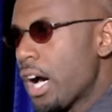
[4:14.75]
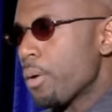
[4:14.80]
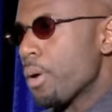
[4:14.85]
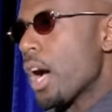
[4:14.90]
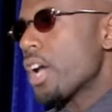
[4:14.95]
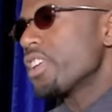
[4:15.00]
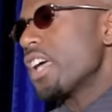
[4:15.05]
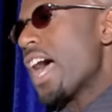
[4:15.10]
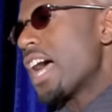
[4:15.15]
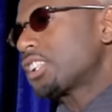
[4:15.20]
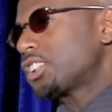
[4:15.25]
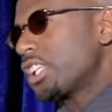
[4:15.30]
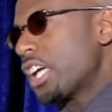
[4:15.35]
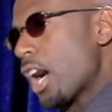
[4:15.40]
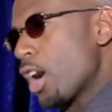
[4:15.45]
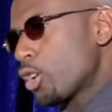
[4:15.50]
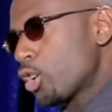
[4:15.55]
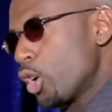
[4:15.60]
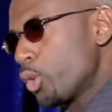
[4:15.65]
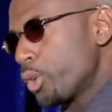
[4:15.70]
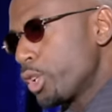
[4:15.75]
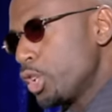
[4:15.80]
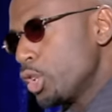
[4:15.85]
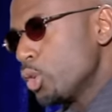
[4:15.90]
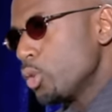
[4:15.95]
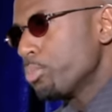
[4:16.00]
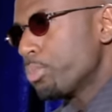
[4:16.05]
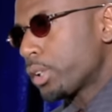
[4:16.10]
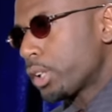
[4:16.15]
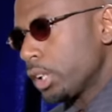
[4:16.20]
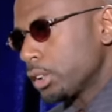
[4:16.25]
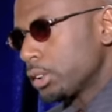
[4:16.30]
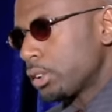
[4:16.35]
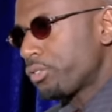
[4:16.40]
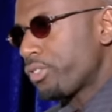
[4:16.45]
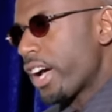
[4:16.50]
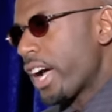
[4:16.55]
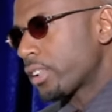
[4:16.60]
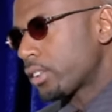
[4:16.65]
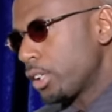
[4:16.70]
I, I actually I'll go to you because
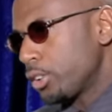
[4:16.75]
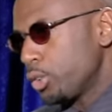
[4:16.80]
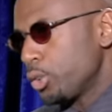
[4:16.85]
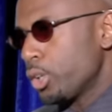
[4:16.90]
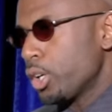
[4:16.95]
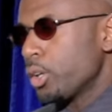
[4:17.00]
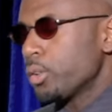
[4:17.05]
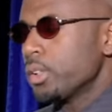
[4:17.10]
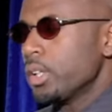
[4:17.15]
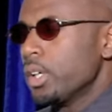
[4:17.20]
of the fact that you know.